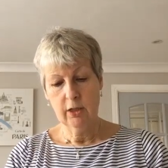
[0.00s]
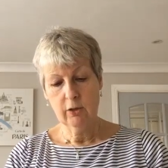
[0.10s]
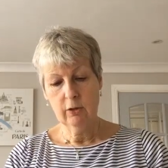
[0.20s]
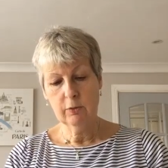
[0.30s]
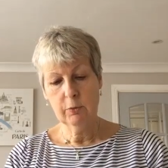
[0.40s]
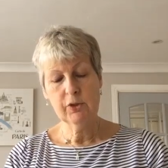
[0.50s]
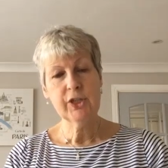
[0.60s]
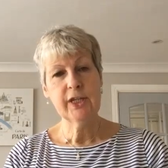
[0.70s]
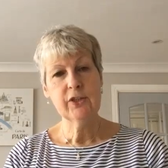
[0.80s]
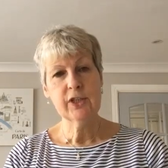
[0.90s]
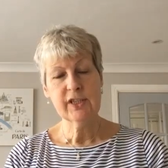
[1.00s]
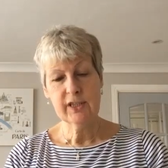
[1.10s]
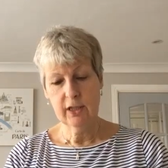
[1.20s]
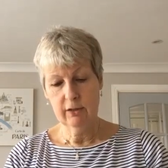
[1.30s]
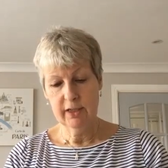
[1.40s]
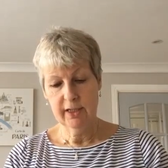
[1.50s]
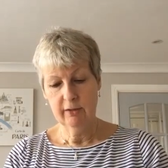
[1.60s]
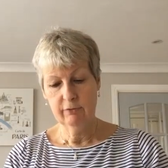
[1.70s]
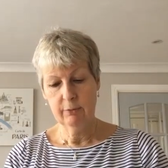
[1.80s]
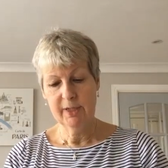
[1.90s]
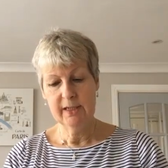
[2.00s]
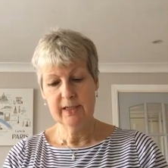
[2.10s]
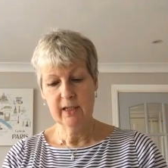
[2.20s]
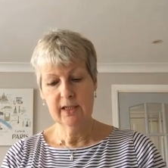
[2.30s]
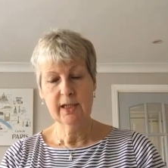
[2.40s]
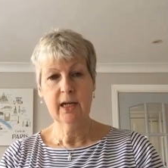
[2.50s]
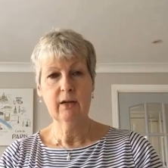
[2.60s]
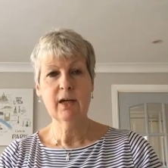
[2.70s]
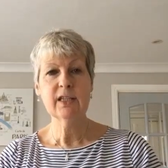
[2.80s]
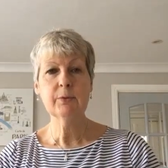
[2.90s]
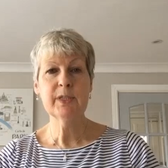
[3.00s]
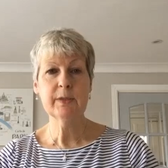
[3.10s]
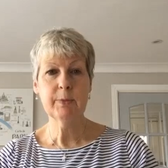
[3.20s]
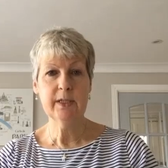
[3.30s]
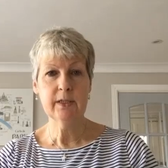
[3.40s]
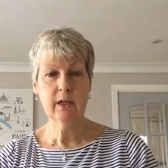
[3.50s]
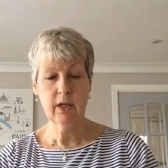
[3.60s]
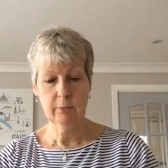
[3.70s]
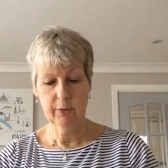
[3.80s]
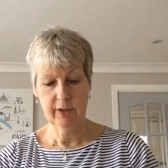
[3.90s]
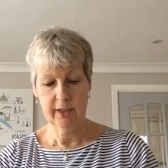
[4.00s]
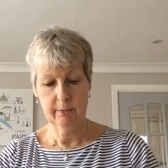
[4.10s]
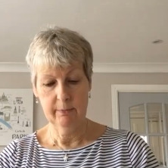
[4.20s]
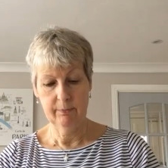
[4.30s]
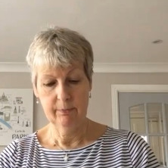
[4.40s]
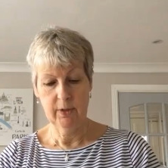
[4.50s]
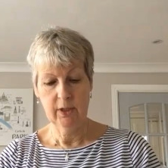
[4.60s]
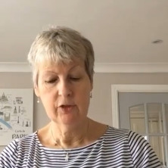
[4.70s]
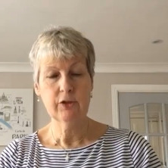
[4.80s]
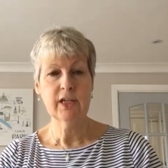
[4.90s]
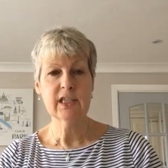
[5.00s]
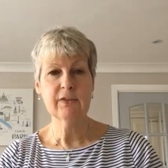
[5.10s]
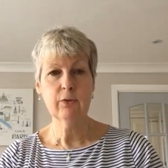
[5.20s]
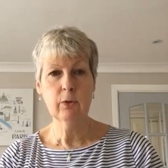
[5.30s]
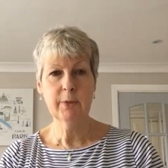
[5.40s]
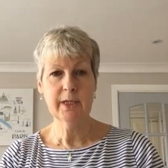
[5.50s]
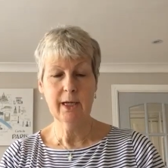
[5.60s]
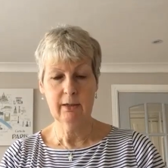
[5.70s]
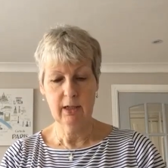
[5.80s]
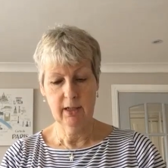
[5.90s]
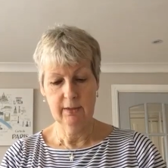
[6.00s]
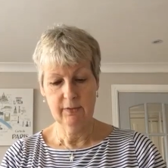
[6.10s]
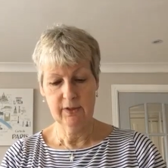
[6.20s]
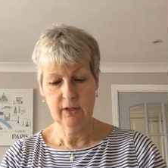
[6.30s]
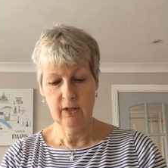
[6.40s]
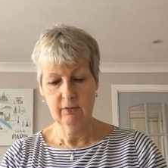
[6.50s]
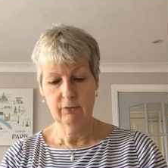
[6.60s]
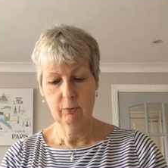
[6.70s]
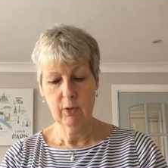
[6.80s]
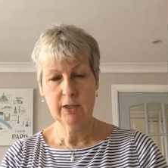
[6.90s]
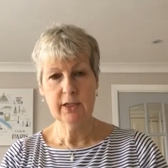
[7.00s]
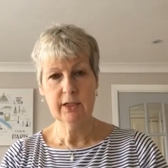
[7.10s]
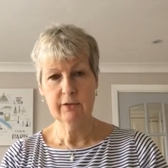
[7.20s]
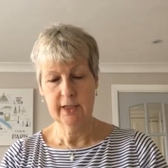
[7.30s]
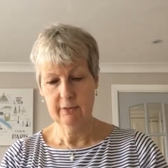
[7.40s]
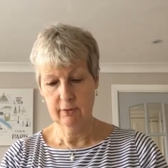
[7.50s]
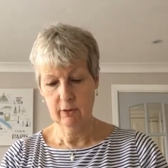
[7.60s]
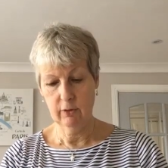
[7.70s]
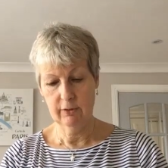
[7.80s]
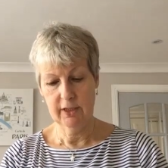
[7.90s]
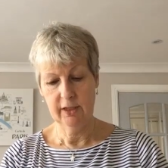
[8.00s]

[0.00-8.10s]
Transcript: God will change us slowly from inside out as we spend time with Him, transforming our lives from one degree of glory